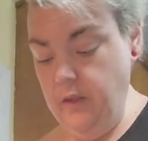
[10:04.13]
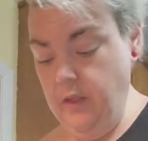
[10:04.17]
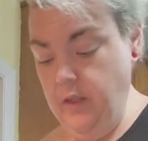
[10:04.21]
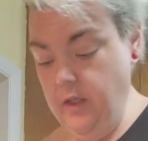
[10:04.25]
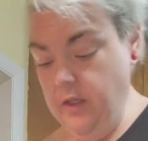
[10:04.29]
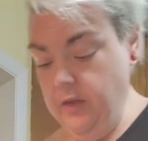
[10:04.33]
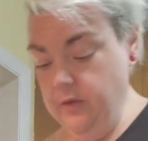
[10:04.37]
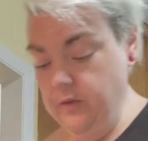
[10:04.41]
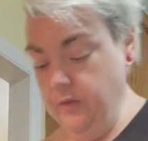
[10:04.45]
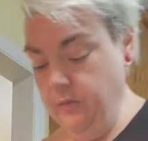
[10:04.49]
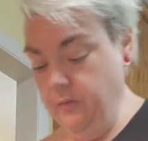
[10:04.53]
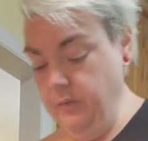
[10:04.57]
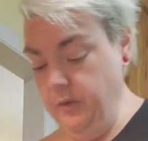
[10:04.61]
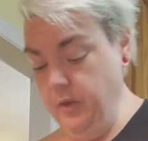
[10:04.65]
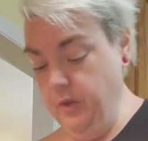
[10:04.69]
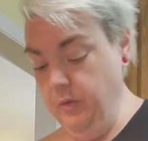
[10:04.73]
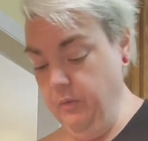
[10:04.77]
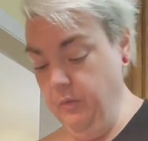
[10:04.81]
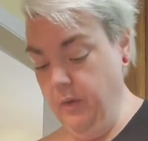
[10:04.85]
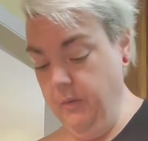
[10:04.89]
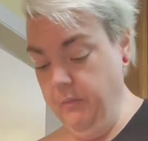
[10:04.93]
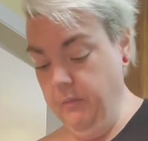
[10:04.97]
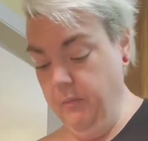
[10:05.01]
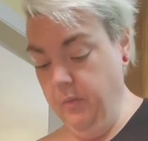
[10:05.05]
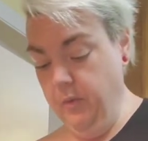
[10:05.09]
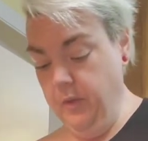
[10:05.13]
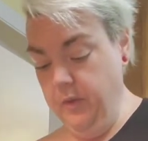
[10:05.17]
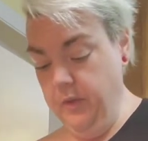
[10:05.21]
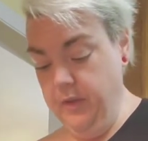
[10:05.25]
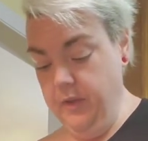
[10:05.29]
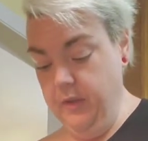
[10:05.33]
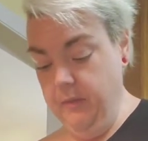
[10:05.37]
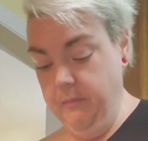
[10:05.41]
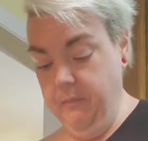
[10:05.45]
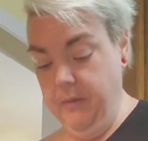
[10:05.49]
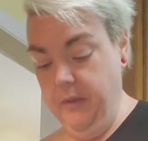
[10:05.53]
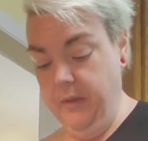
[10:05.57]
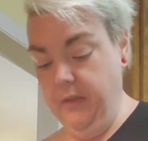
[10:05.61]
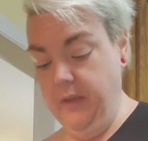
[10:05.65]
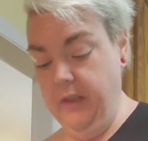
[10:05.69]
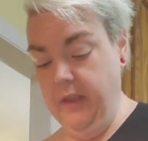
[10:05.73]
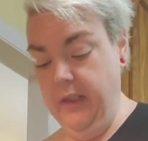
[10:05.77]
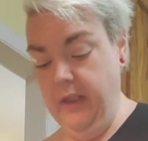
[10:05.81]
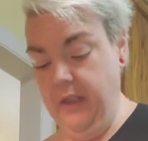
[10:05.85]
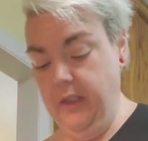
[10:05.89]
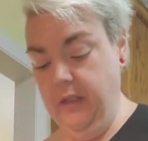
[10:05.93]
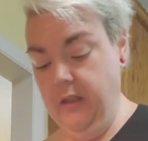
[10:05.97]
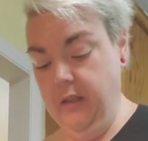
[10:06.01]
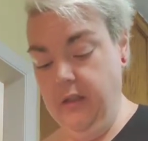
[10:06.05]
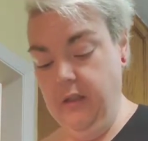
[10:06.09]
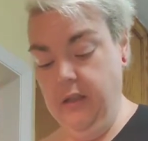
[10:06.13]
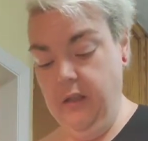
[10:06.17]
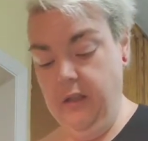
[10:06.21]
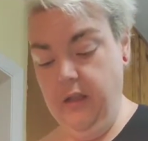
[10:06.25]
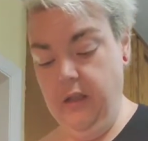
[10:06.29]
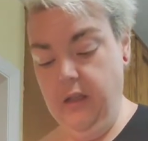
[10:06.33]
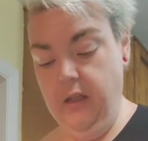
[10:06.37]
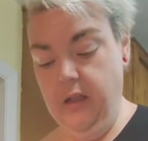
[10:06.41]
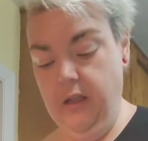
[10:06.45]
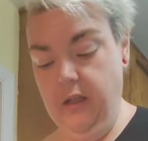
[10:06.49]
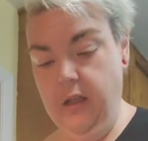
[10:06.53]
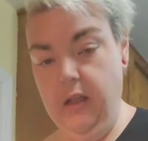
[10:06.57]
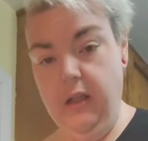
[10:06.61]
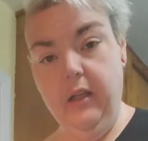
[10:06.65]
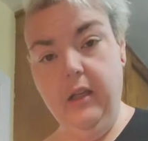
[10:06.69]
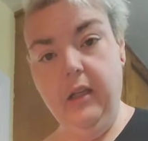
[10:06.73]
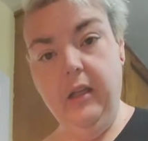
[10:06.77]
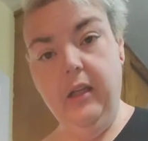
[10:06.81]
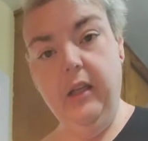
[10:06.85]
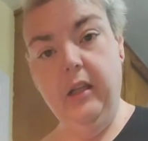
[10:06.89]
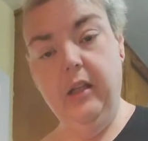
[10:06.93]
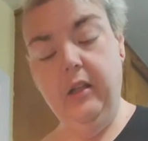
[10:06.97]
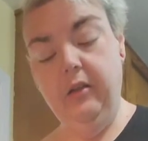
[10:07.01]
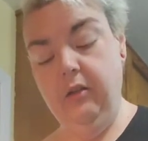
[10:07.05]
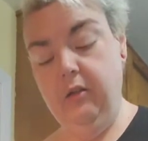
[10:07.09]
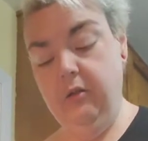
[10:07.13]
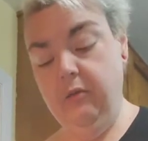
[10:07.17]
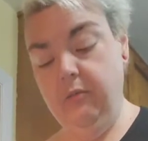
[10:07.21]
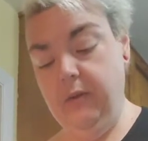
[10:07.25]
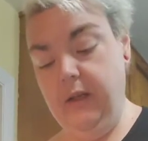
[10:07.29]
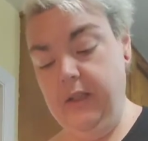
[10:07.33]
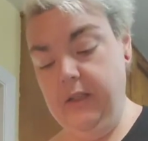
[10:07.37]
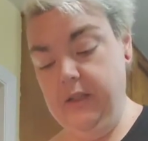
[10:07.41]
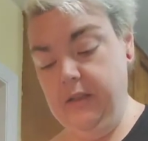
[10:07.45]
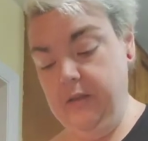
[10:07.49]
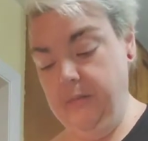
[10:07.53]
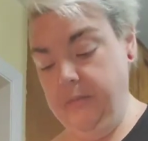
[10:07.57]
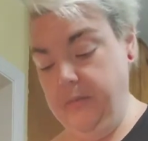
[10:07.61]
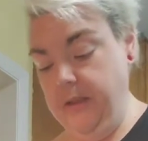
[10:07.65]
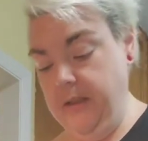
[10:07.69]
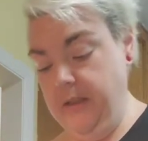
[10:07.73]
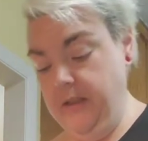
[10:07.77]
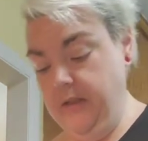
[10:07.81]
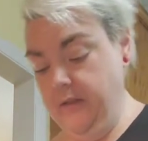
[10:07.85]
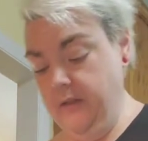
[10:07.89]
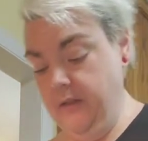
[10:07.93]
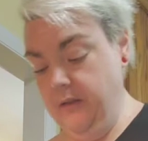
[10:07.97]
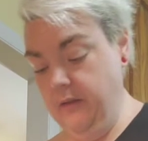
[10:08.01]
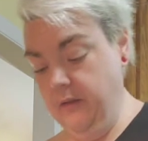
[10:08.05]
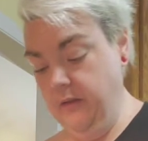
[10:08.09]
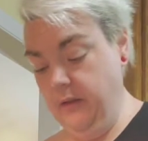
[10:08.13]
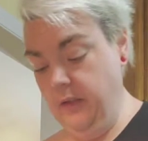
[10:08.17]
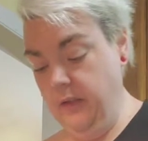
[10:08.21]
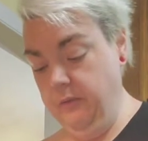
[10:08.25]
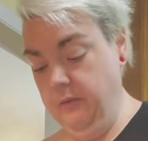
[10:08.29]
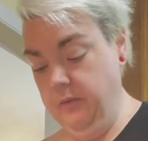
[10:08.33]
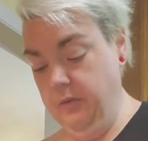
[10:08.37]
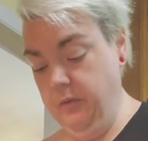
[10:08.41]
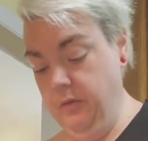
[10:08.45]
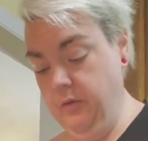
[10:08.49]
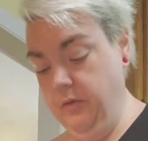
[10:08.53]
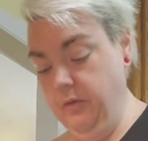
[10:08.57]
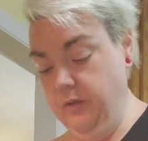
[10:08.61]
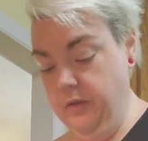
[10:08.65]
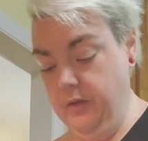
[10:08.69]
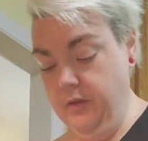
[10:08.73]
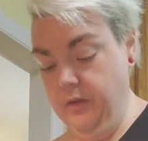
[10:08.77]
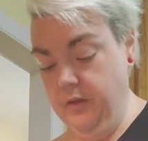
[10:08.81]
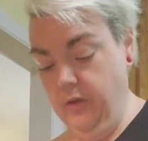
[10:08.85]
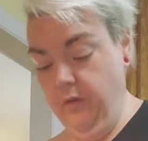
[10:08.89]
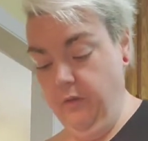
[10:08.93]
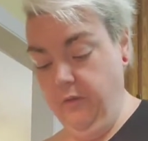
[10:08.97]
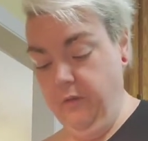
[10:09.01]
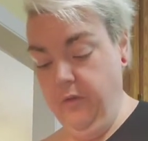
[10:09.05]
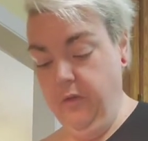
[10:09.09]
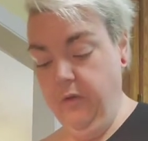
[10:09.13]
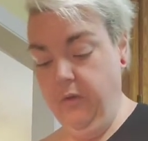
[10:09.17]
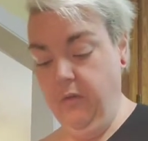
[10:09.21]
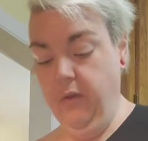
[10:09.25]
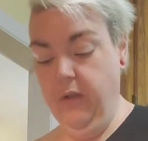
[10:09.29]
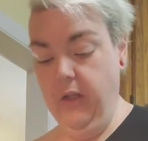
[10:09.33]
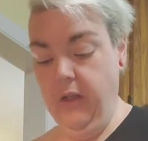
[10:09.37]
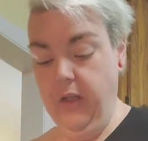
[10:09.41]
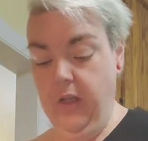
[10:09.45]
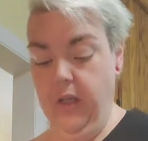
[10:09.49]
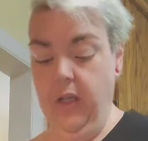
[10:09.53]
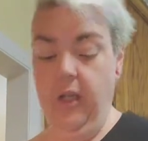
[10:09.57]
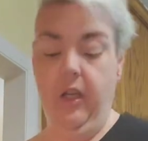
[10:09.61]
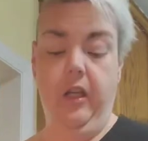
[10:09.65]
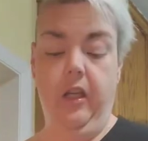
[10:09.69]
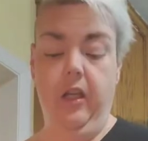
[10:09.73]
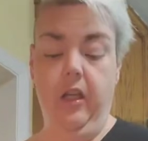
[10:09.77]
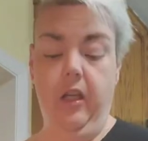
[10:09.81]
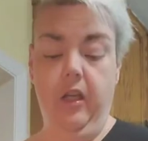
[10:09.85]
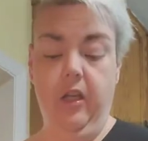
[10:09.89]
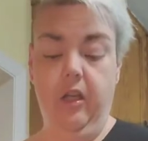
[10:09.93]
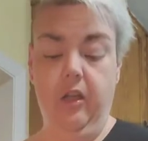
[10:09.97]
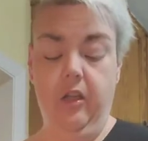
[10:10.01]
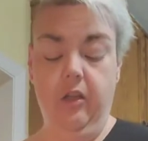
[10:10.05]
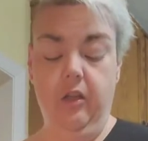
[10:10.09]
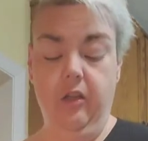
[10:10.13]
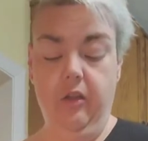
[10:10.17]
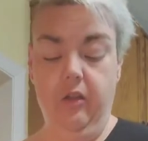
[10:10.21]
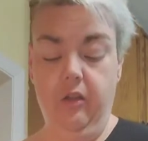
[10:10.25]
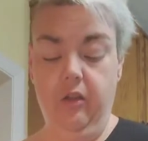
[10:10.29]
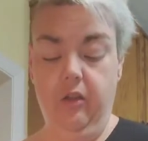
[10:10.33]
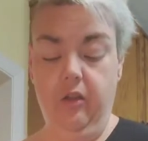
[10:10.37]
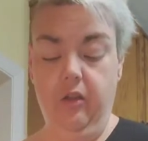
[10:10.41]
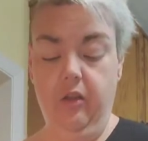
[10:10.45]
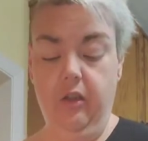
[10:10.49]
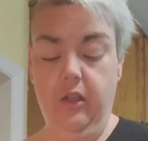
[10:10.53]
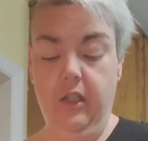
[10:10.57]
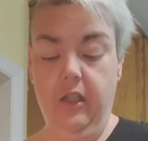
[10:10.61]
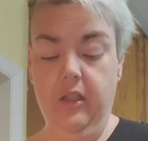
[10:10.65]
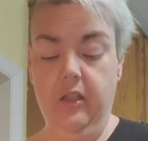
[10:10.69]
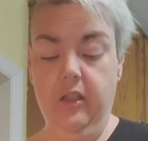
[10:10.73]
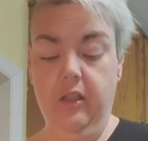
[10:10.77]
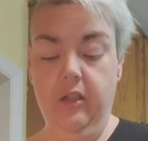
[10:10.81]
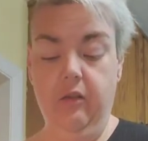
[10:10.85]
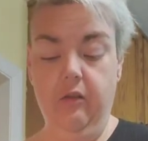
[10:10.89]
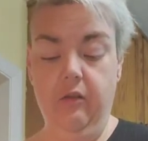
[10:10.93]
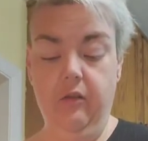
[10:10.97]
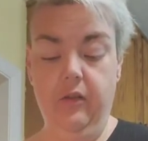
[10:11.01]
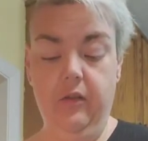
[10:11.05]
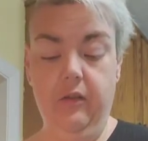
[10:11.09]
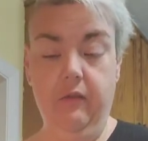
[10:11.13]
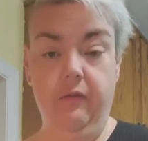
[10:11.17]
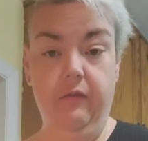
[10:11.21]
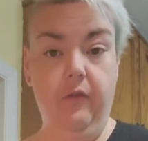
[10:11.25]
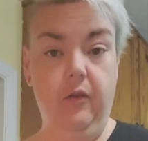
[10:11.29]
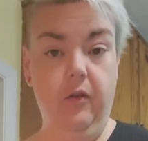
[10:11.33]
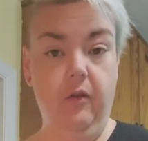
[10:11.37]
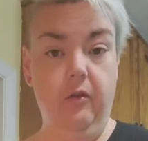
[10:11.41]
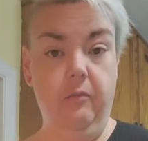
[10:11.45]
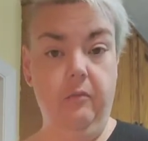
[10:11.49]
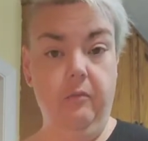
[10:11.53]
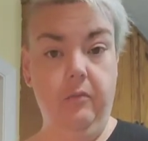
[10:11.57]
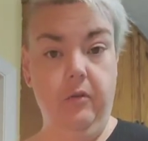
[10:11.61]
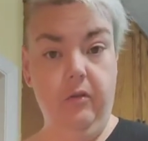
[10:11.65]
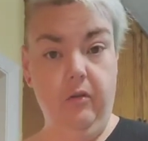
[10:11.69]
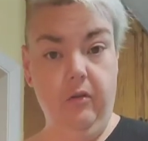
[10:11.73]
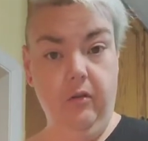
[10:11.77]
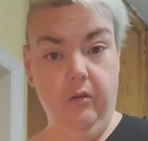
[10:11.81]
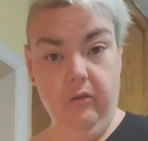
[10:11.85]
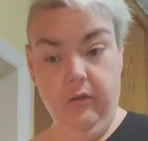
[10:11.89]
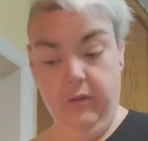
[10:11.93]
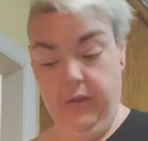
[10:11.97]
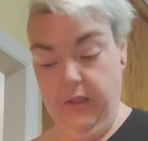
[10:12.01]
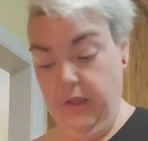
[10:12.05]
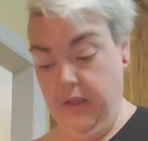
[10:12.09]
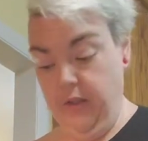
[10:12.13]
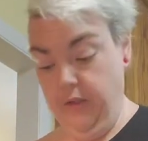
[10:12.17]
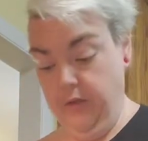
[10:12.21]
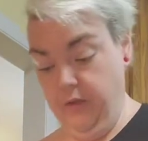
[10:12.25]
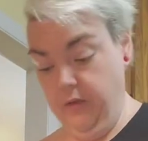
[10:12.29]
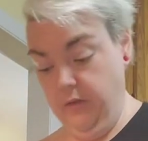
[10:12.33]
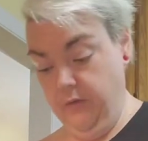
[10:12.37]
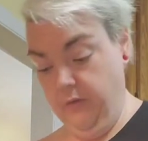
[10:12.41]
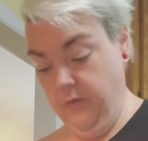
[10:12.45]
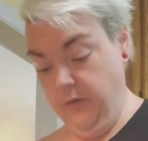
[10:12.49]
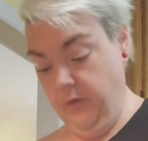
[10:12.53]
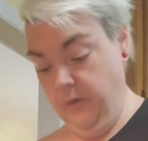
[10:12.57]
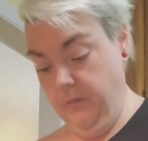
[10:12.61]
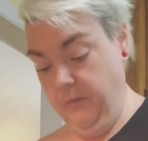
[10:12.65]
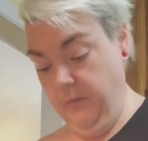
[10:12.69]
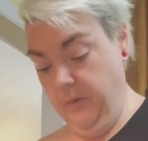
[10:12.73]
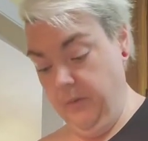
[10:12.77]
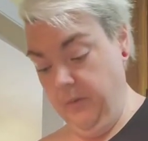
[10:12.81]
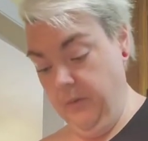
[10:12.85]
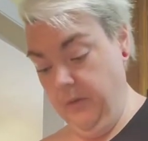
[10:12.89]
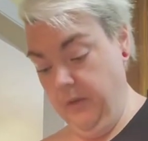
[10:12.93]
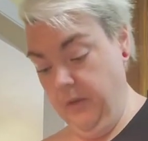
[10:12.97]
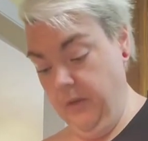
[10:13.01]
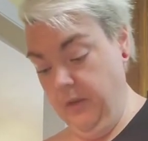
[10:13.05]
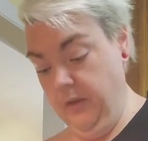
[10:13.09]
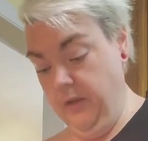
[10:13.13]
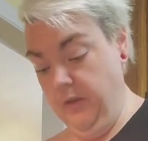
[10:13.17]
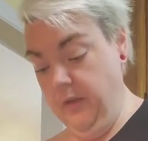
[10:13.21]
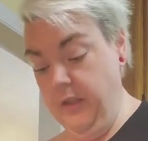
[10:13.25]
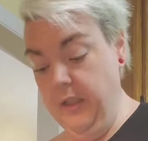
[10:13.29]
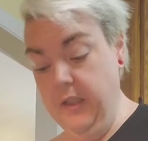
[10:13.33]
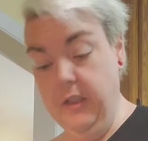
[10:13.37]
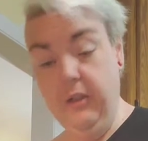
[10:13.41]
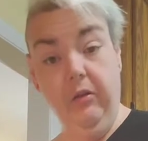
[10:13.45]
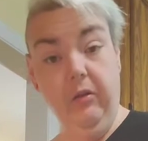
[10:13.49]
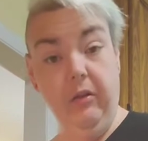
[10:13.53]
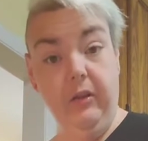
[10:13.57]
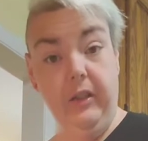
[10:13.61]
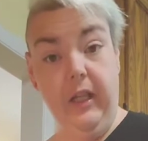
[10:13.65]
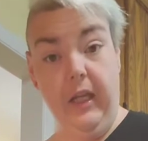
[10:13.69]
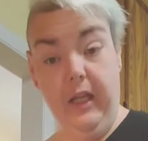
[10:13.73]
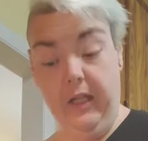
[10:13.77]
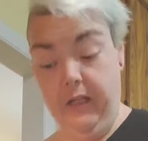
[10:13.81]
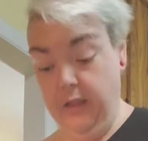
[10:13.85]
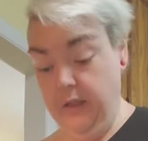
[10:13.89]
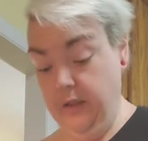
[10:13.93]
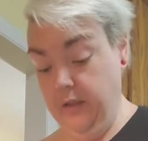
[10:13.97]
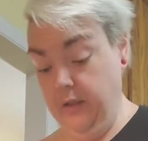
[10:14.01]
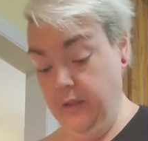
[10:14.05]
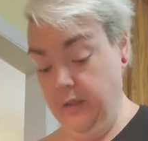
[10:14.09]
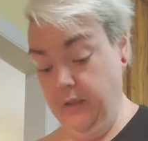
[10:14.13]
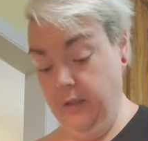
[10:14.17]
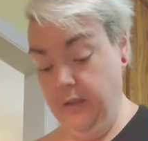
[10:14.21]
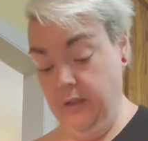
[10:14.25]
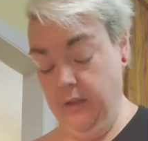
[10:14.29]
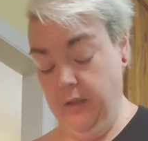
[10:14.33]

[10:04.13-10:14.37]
So when you want more stability in your recipes, like when you're using tofu, you need to use the firm or the extra firm. you can get organic.